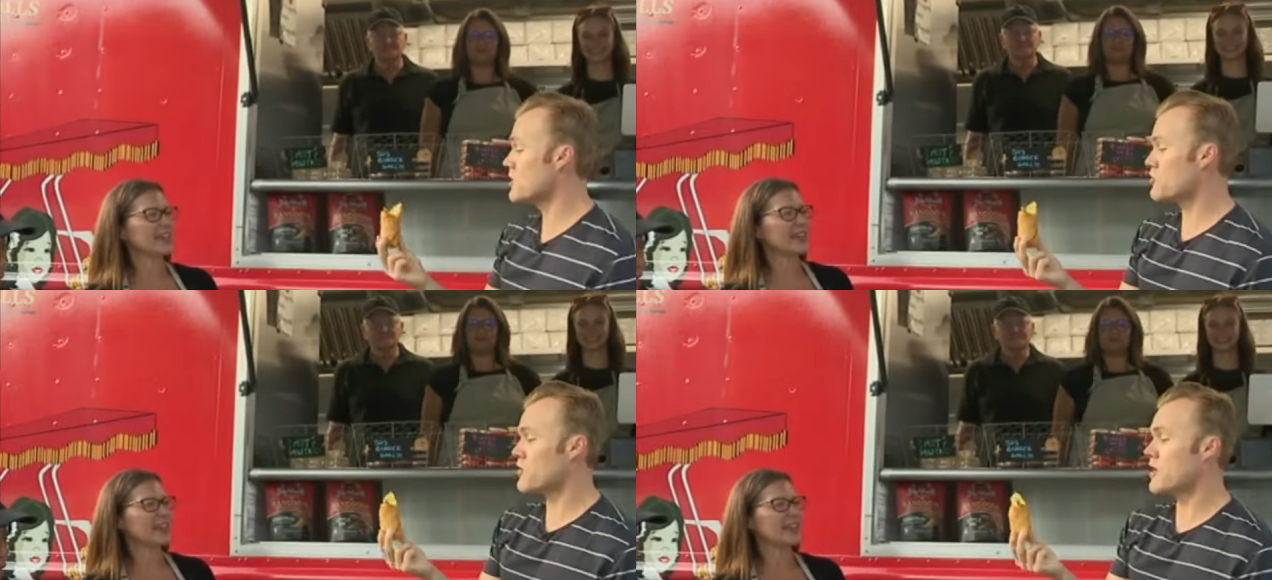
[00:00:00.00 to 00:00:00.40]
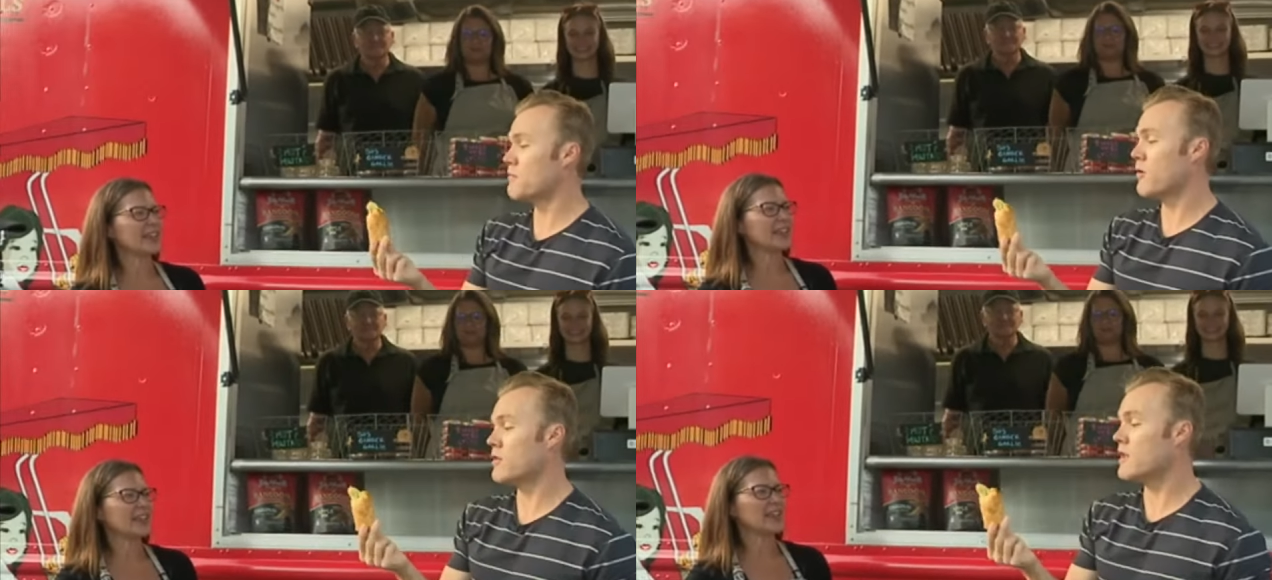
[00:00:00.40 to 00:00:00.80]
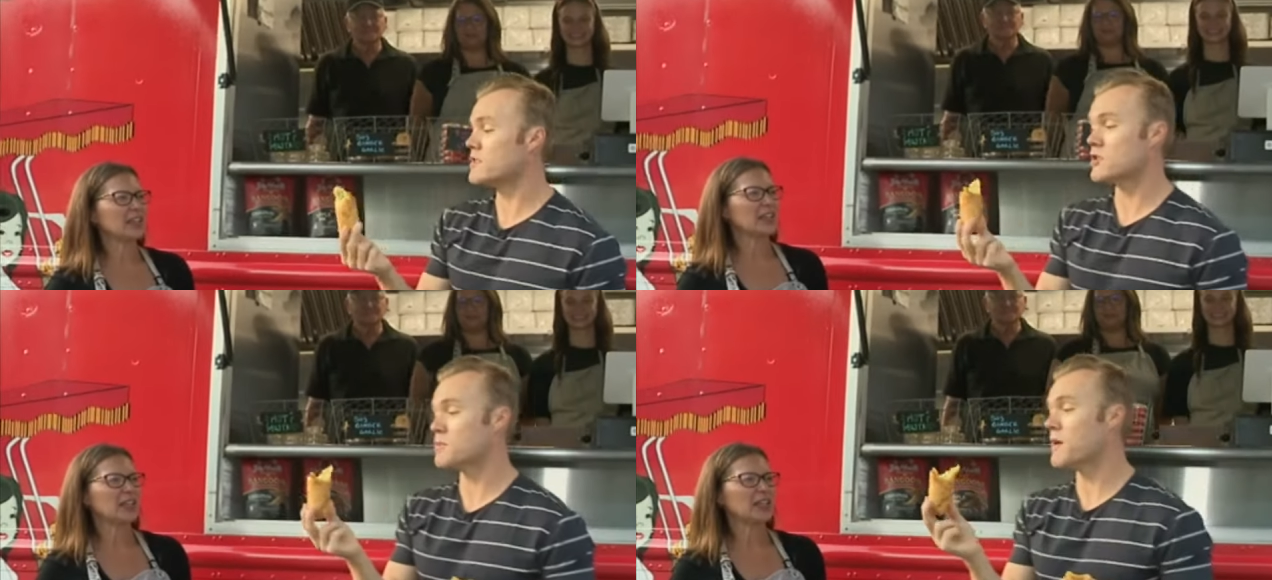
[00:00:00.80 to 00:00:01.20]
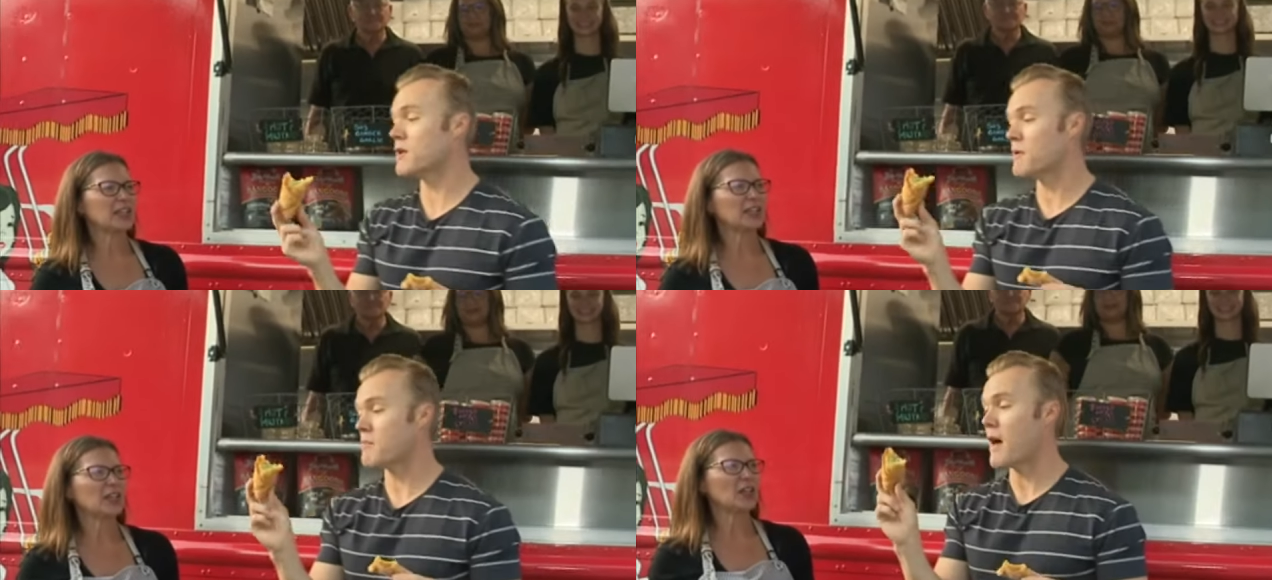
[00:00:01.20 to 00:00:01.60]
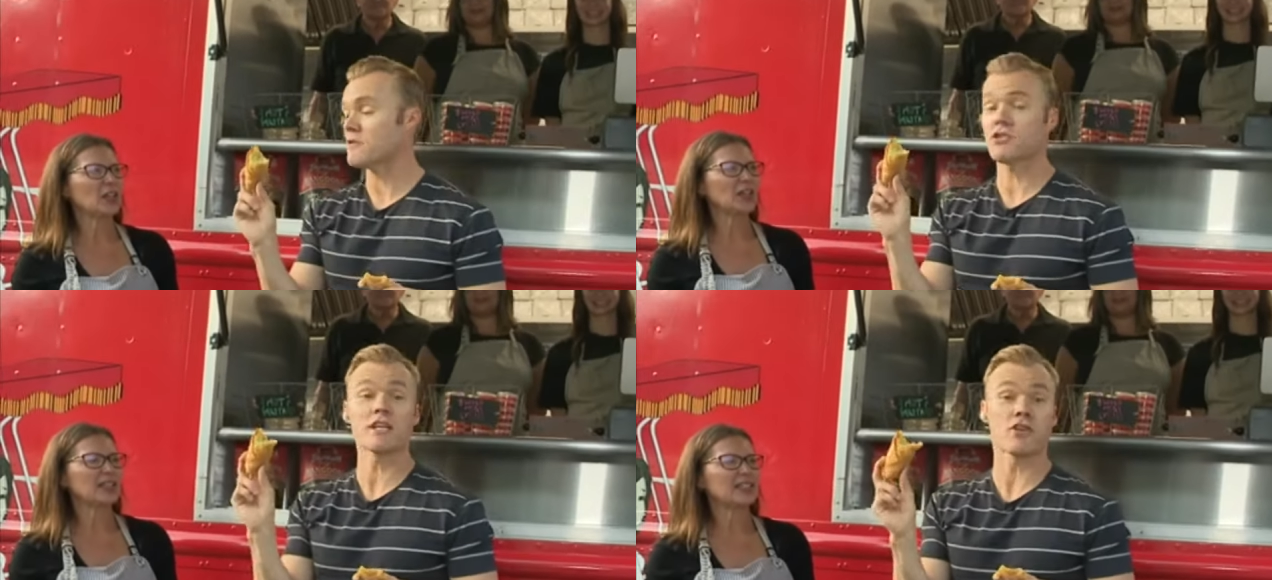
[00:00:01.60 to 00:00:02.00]
Speaker 1: incredible. Listen, speaking of Big Mouths,
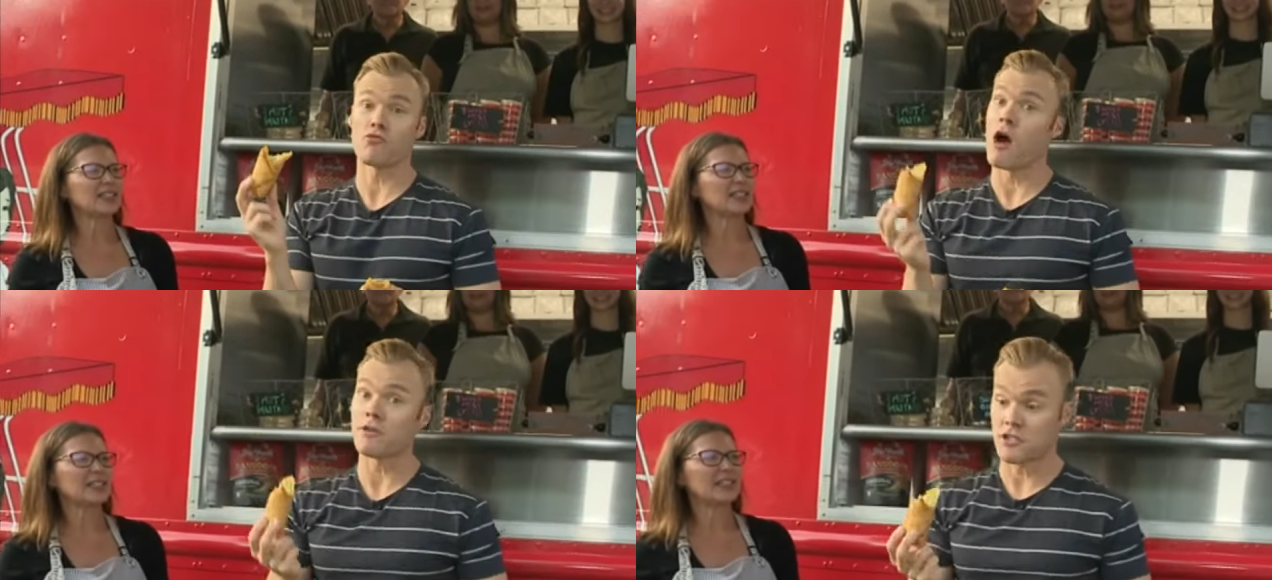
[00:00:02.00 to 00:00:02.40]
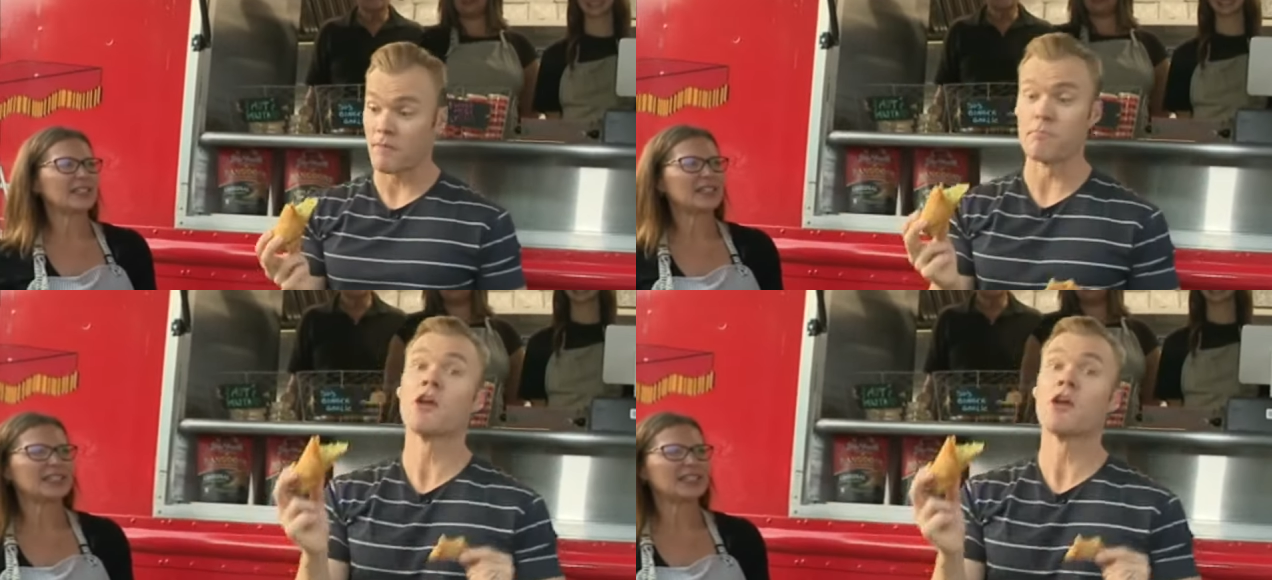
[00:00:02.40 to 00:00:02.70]
Jessica Ralston,